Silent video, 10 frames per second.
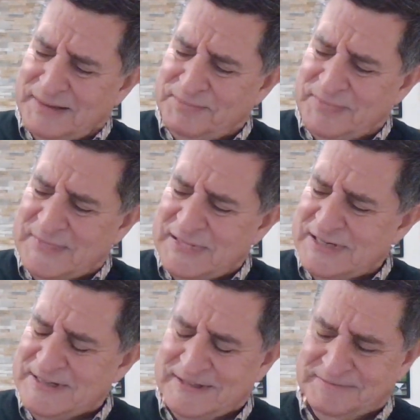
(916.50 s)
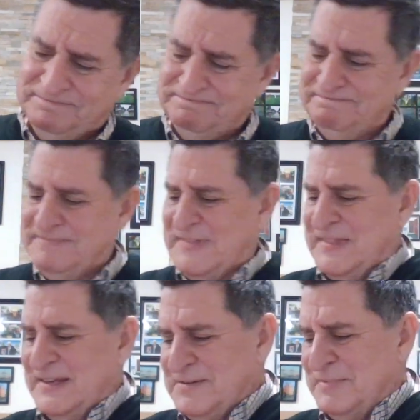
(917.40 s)
And
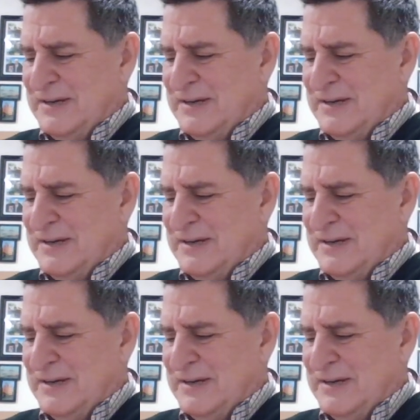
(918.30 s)
think